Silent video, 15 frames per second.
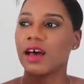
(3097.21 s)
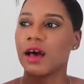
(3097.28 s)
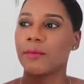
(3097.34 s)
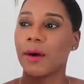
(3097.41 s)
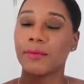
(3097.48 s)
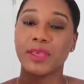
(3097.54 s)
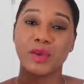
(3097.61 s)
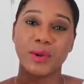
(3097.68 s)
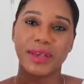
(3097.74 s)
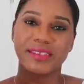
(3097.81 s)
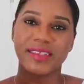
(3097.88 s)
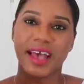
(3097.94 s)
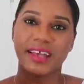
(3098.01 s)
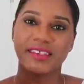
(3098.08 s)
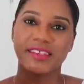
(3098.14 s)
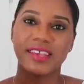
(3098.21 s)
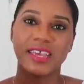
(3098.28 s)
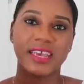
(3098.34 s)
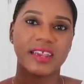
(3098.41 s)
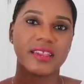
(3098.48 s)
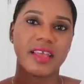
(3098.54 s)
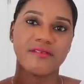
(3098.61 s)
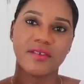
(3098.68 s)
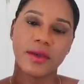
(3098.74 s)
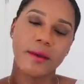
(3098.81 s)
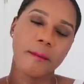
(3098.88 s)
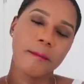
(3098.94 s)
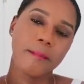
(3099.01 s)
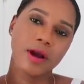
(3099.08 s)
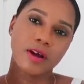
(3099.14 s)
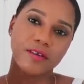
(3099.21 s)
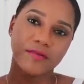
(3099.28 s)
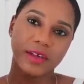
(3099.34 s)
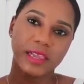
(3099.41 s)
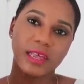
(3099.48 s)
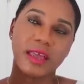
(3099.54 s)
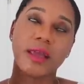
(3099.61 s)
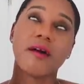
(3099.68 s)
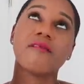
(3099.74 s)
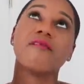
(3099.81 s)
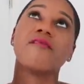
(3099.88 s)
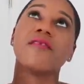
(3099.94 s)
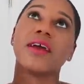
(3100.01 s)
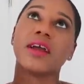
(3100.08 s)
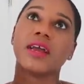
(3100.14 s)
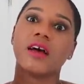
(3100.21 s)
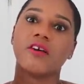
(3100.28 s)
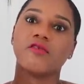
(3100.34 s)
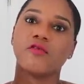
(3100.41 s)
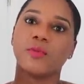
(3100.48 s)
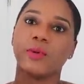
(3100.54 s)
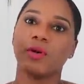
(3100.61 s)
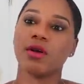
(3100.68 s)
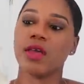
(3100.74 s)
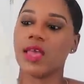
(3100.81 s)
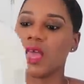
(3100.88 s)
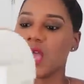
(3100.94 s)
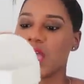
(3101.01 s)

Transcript: I'm a US size 10. They fit perfectly, very comfortable.